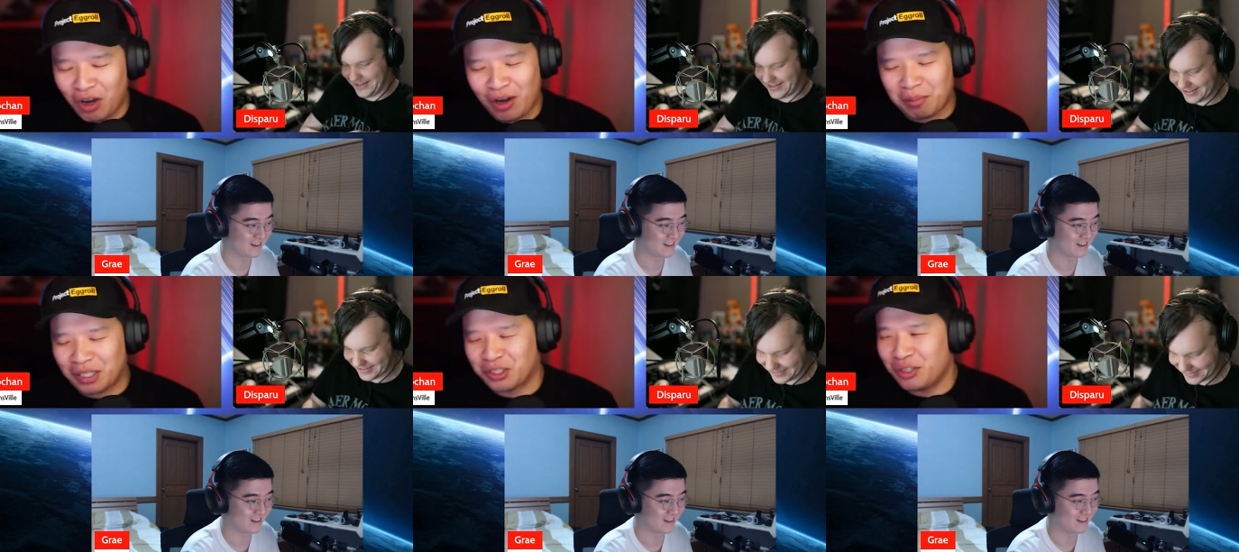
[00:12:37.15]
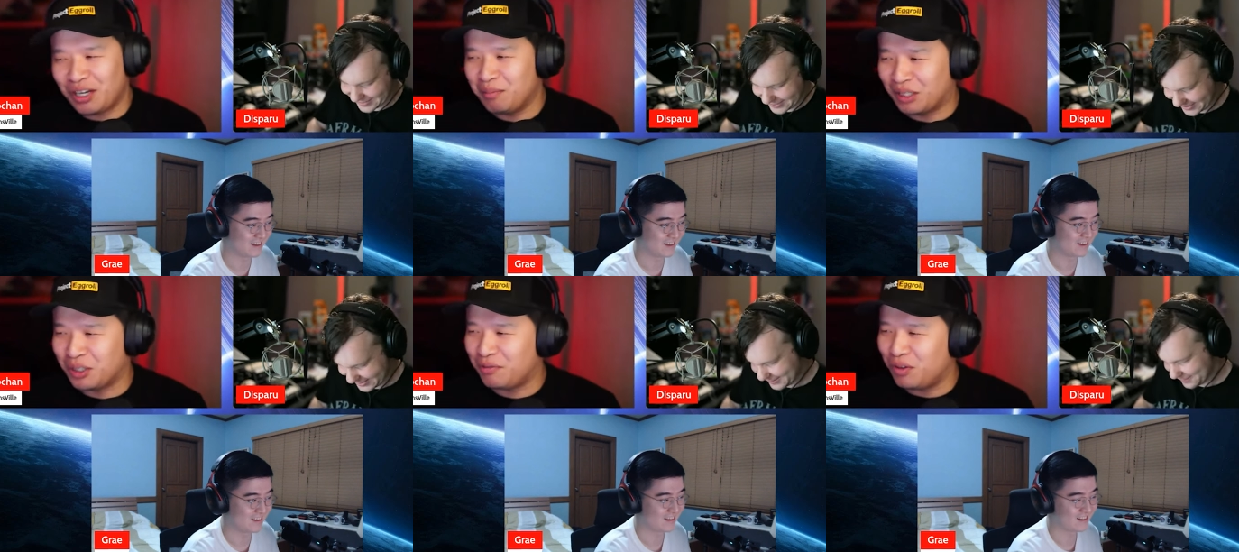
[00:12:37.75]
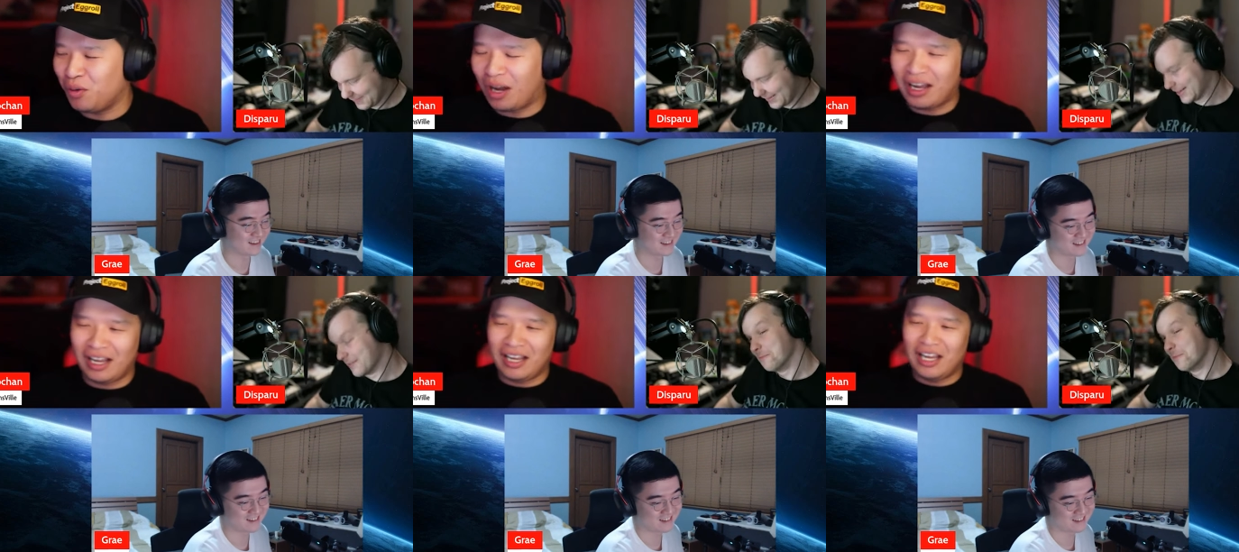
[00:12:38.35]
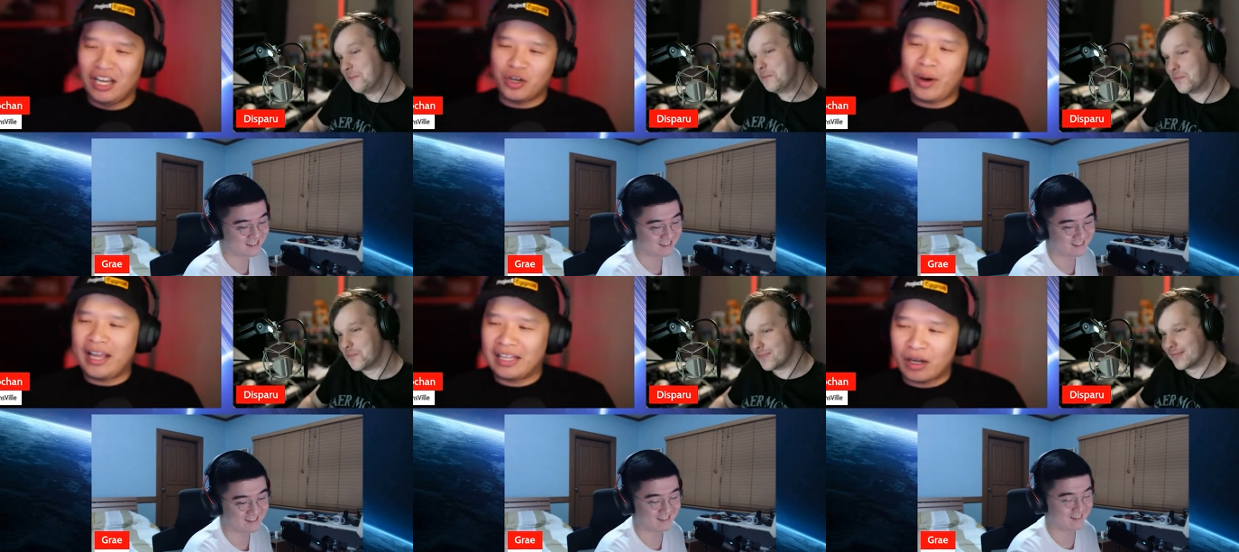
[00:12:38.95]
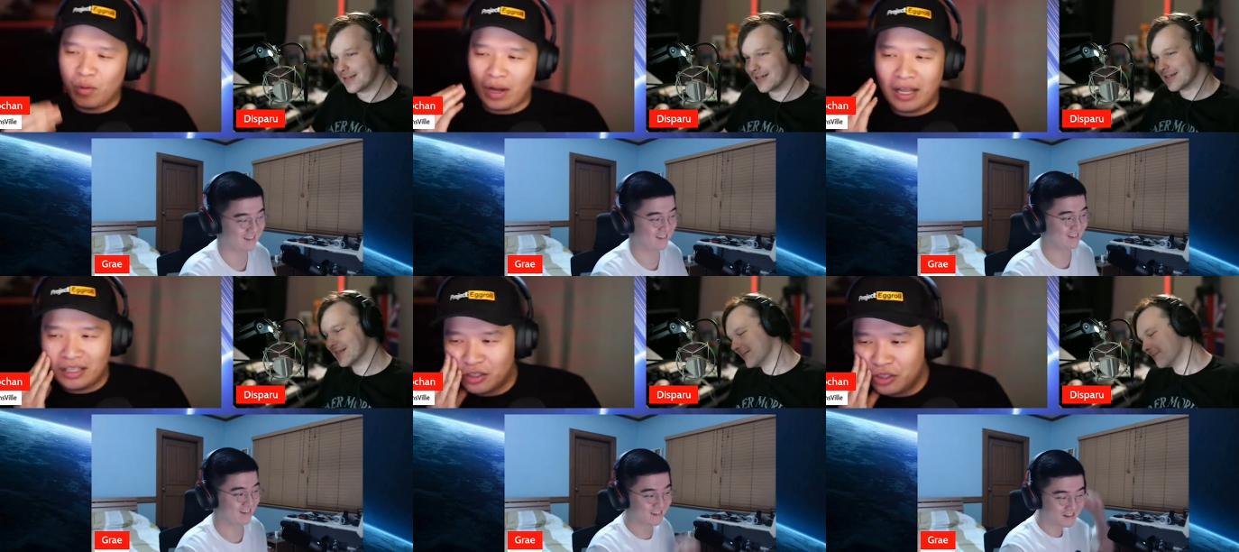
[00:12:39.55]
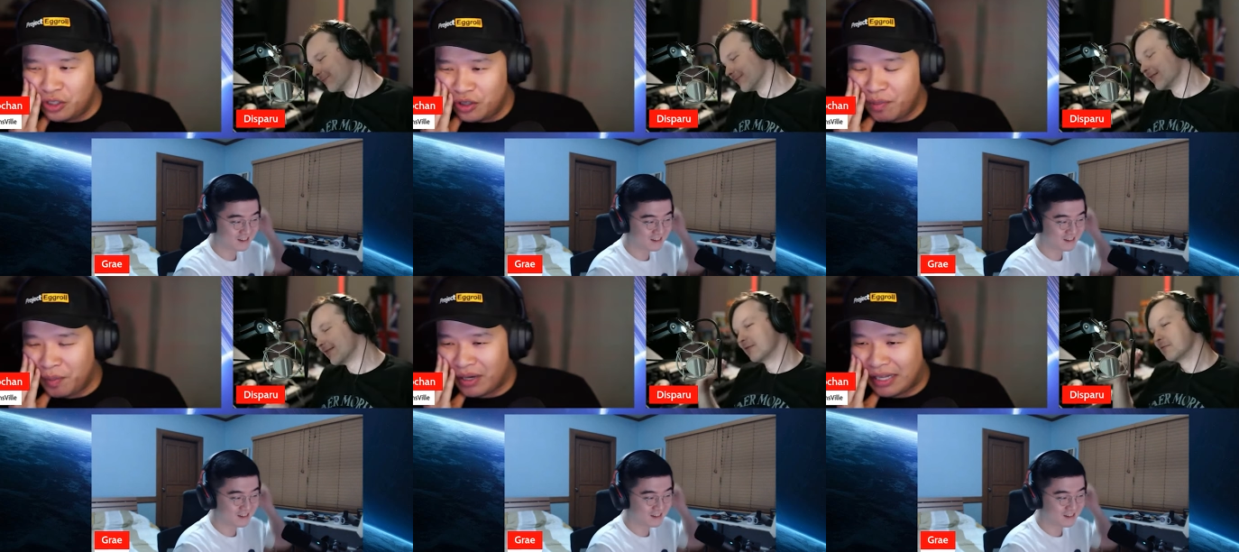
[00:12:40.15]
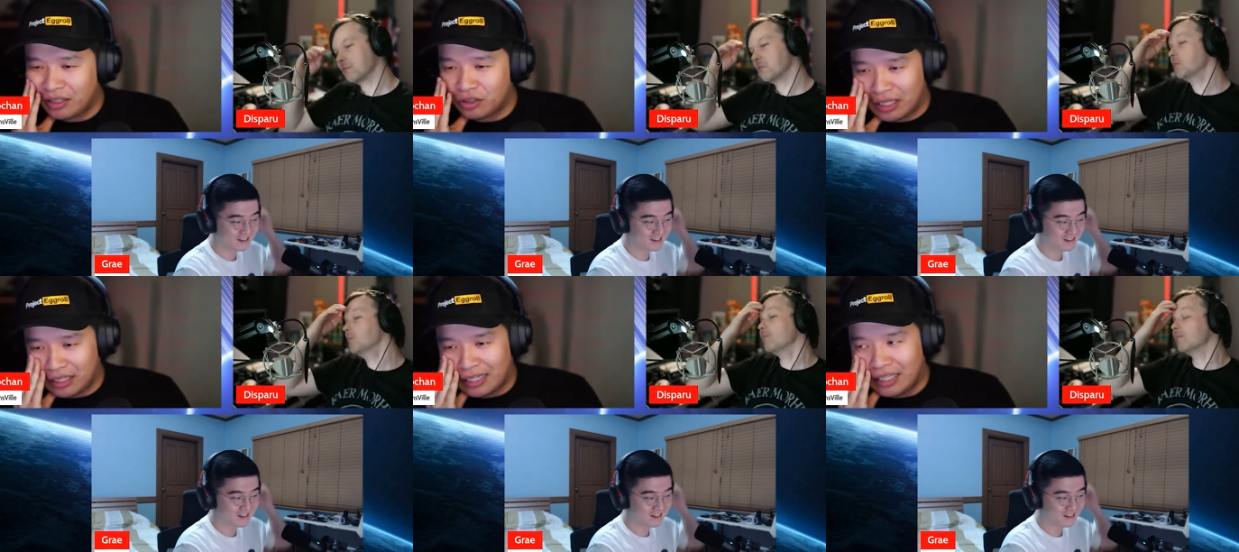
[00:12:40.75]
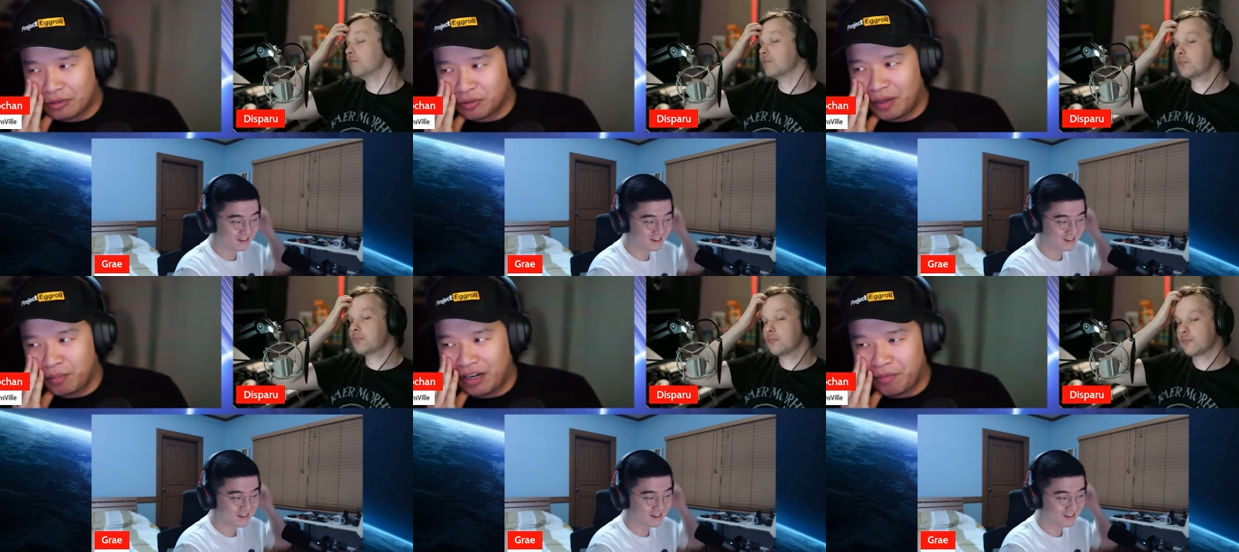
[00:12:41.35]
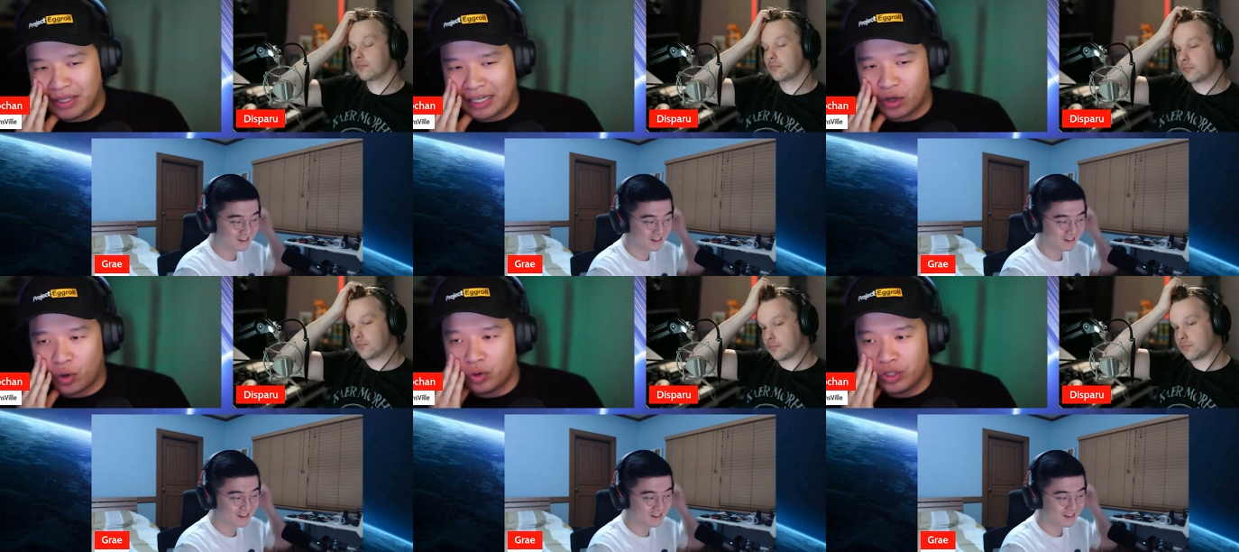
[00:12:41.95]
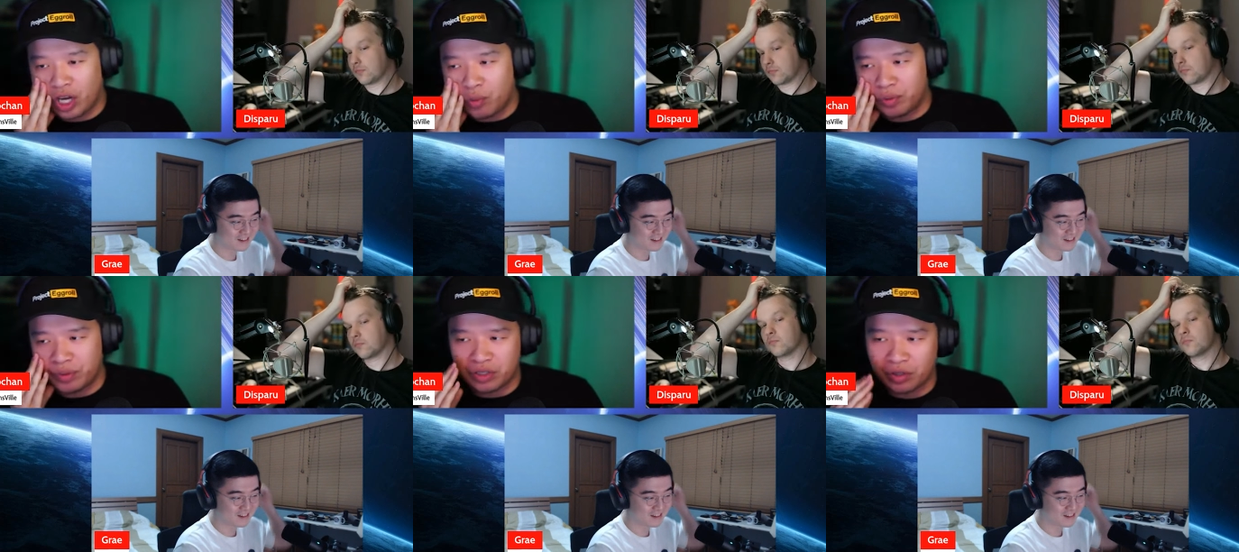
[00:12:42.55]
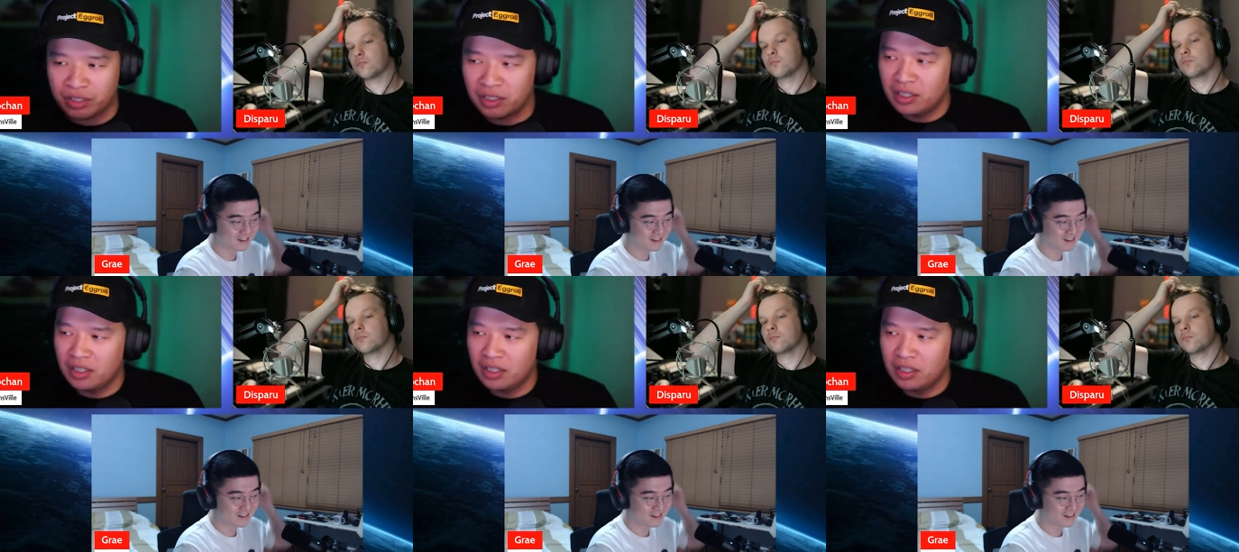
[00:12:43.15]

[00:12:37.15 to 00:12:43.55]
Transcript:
Speaker 1: I'm not sure. I'm not sure if you uh, Grae, like, do, do you remember that? That's the, I think that's might have been like early on when we started.